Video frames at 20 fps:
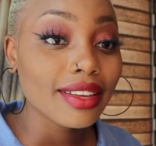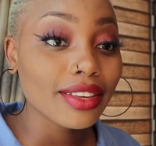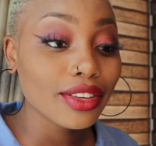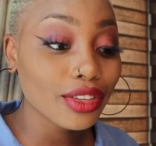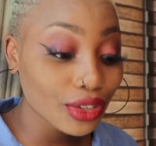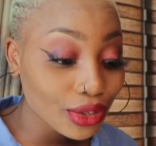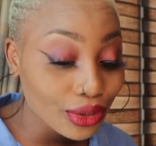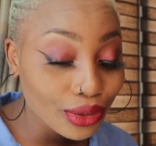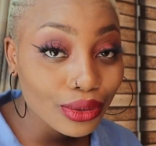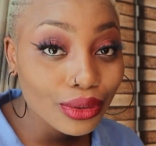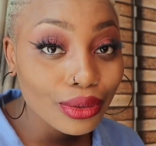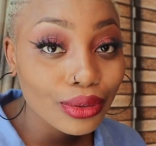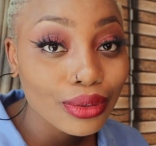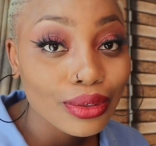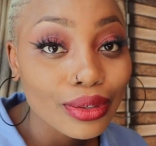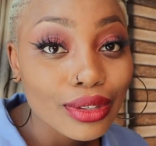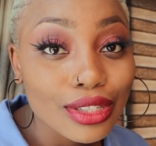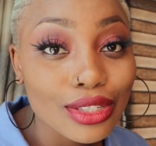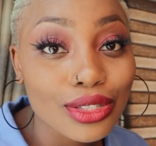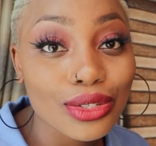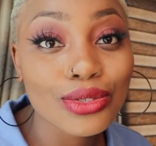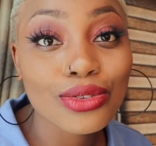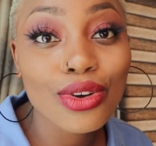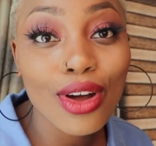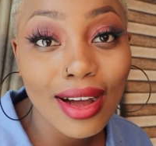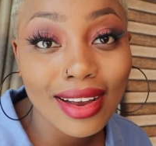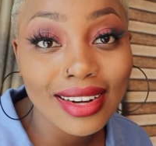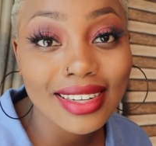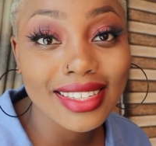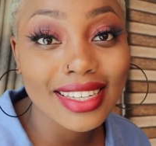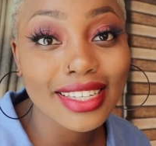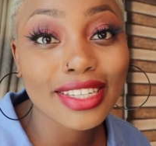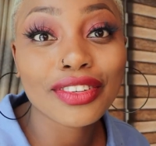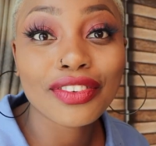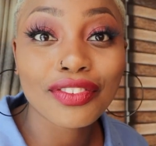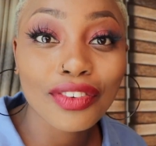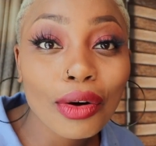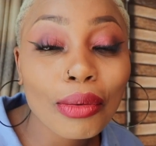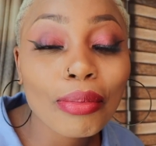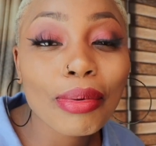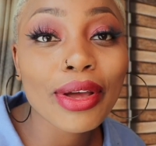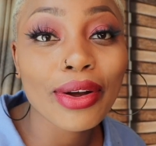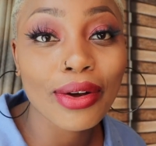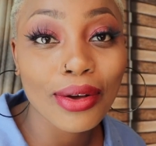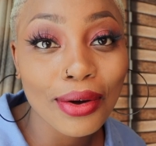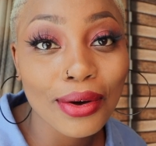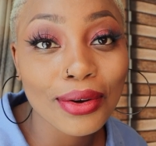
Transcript: You do not need a 4.0